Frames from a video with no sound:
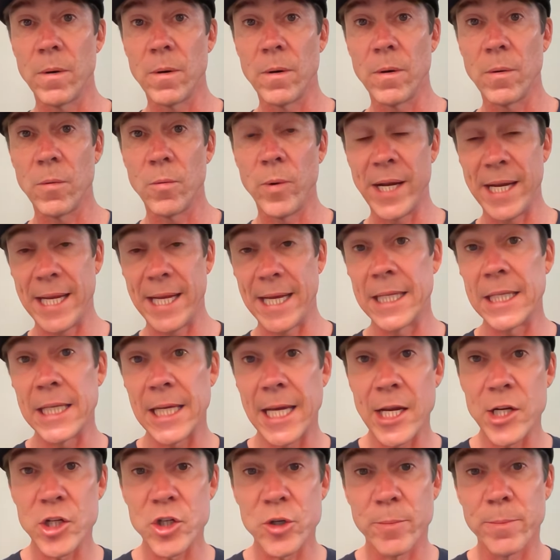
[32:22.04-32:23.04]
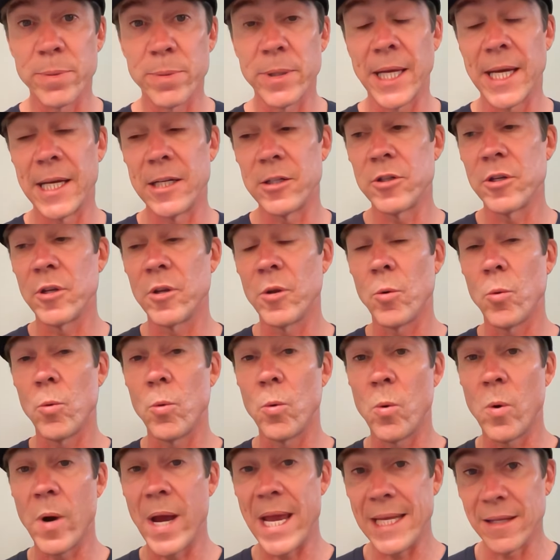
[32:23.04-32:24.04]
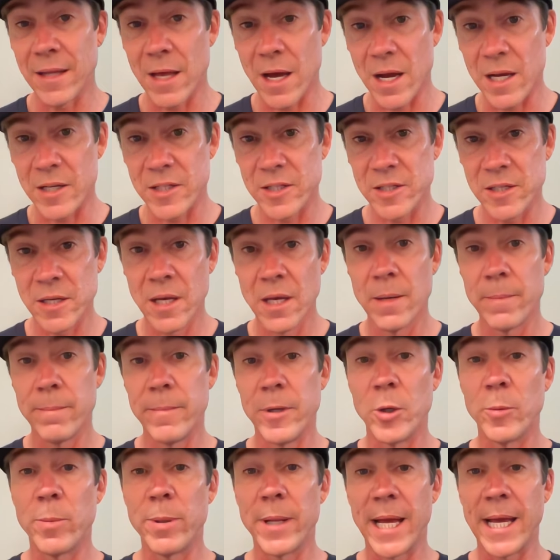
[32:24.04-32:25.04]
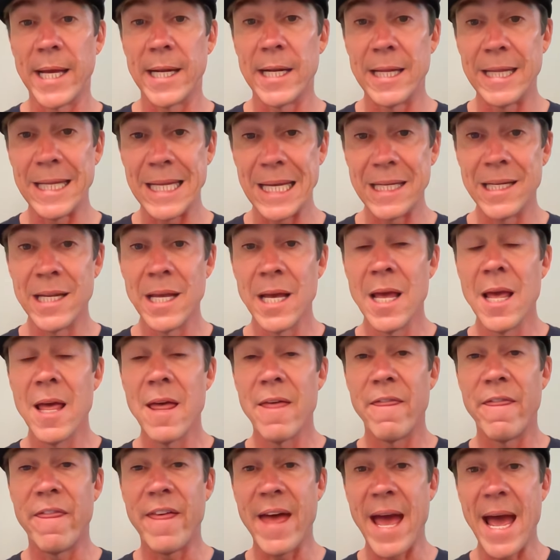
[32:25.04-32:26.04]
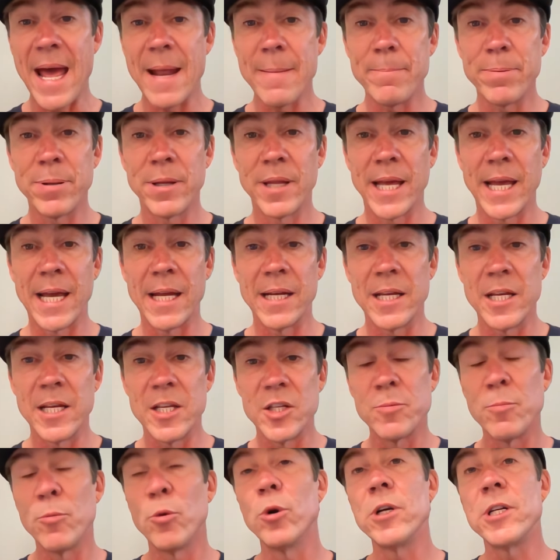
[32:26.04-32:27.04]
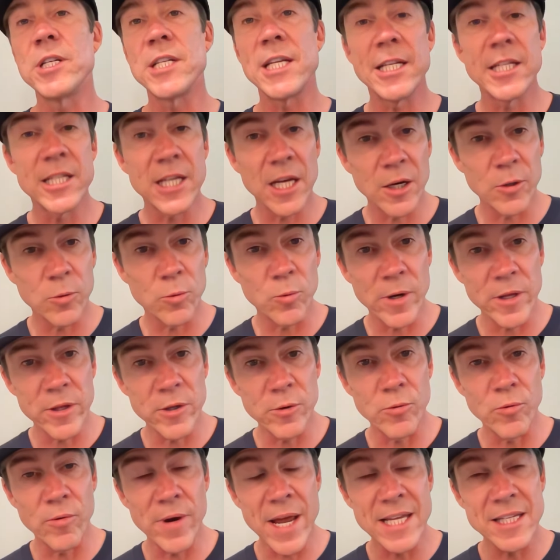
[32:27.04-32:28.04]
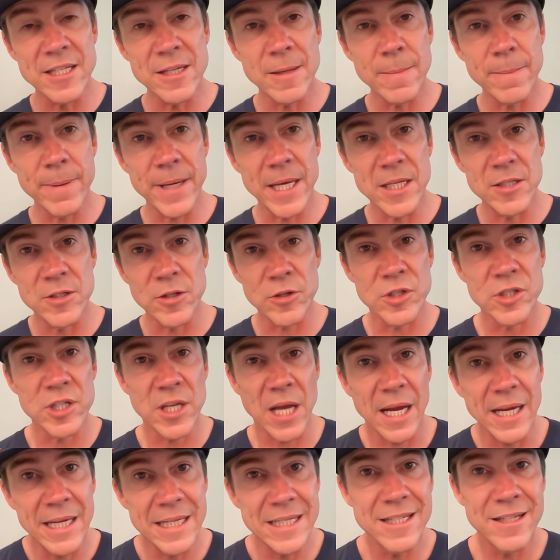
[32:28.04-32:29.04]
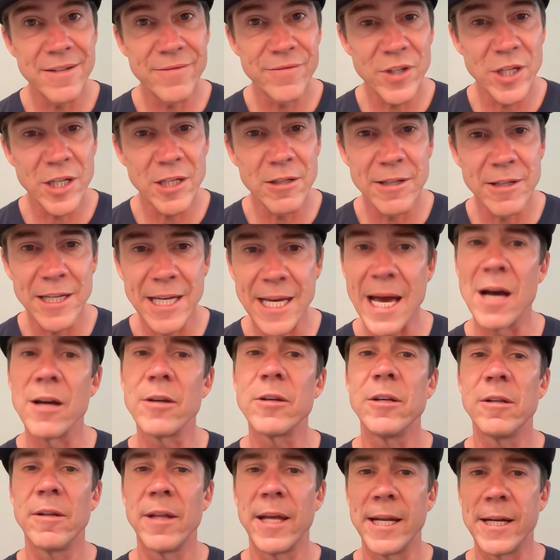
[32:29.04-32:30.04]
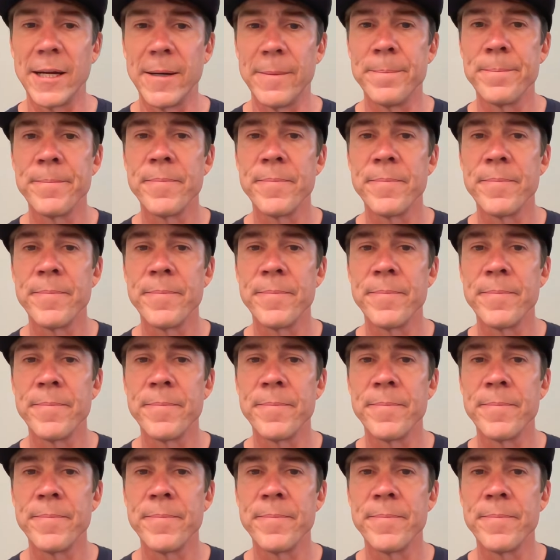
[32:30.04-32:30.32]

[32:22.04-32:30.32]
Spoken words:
winning in the kitchen plan to the weight loss meal plan. And then that plan is more detailed where the recipes are scientifically calculated